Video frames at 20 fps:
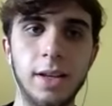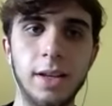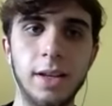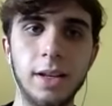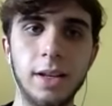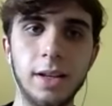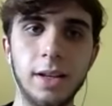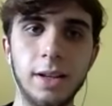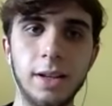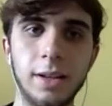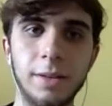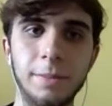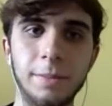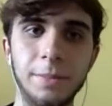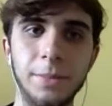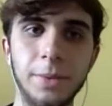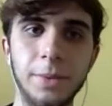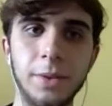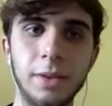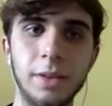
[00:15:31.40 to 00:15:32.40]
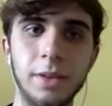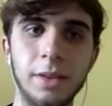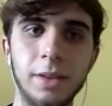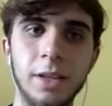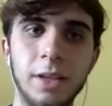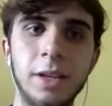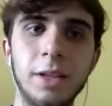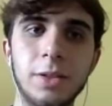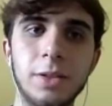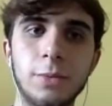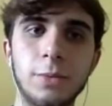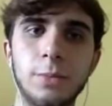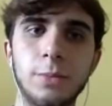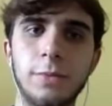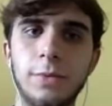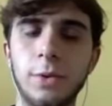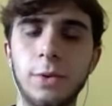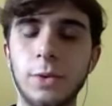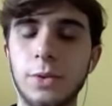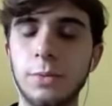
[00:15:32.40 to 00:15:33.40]
The Heat's
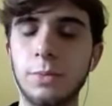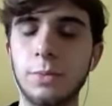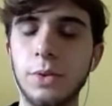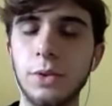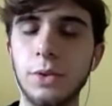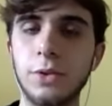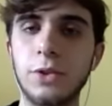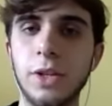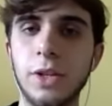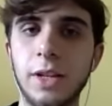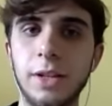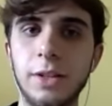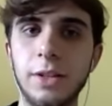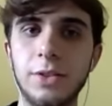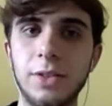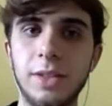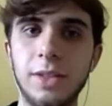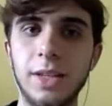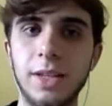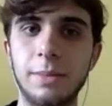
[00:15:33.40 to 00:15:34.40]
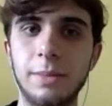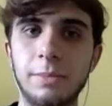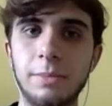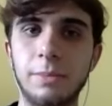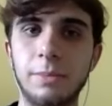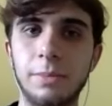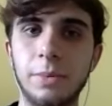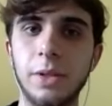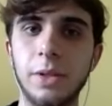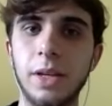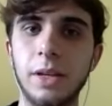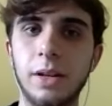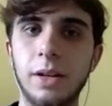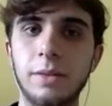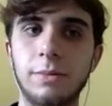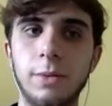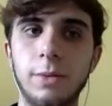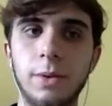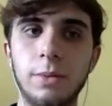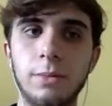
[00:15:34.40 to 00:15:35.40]
first real challenge in that
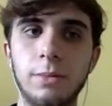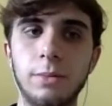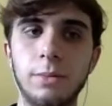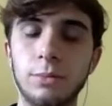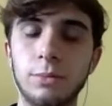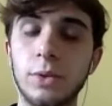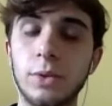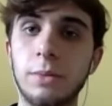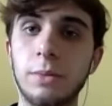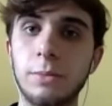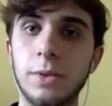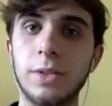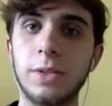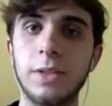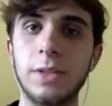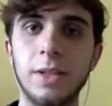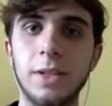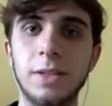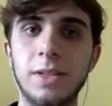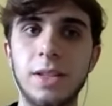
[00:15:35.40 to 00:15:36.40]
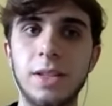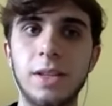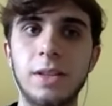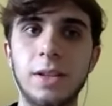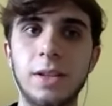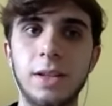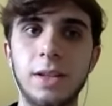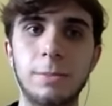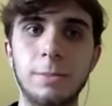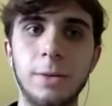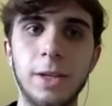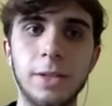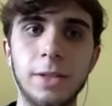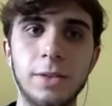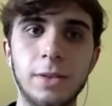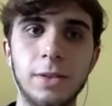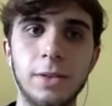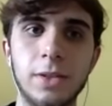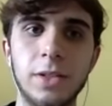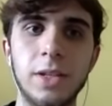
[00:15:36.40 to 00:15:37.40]
playoff run was against the Indiana
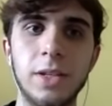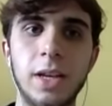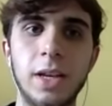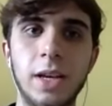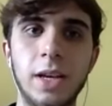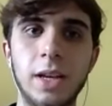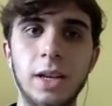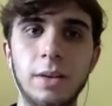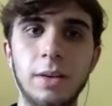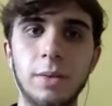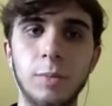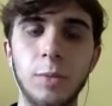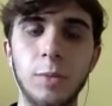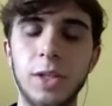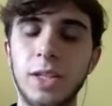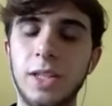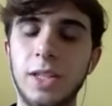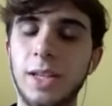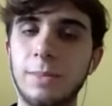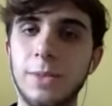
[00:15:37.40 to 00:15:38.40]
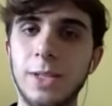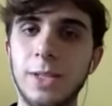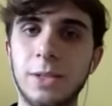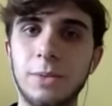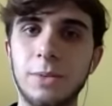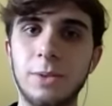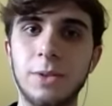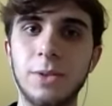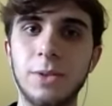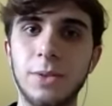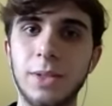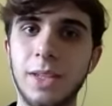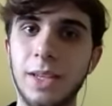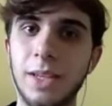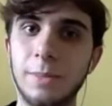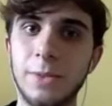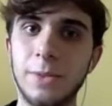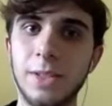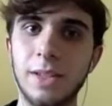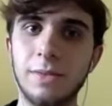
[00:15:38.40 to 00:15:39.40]
Pacers when it came down to a
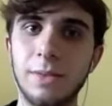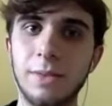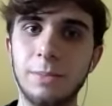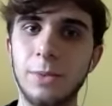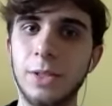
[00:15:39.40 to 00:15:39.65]
Game 7.